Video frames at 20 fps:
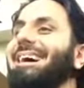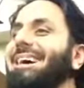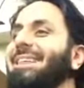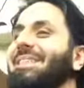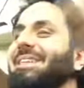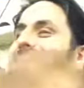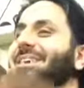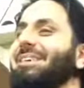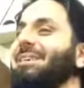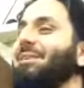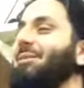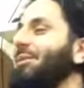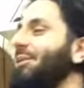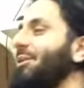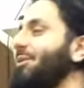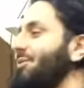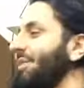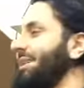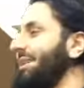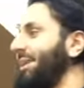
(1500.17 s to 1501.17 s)
You know, we
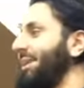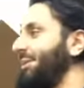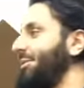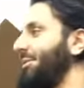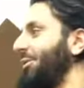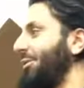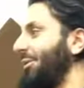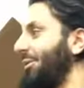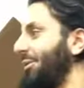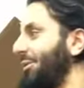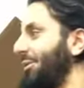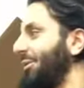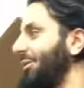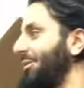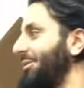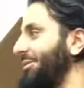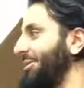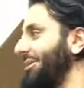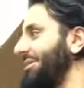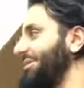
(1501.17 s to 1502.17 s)
don't read anymore.
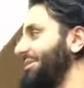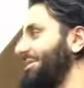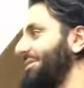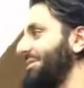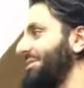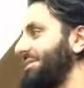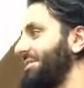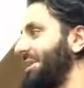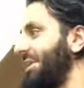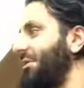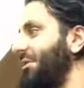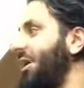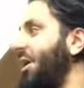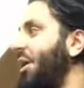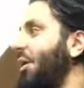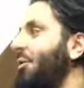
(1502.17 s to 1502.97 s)
This is a shame.